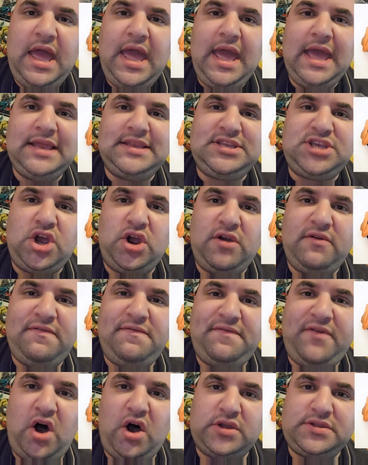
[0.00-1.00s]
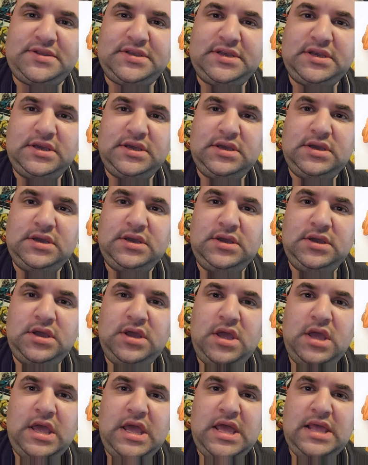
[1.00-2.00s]
It's her fault.
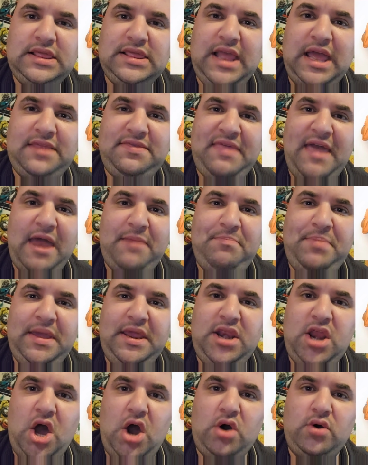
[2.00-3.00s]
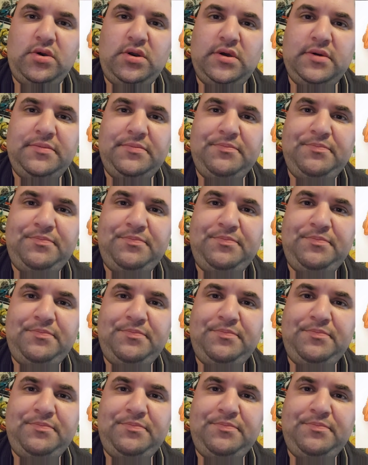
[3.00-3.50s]
Let that be known.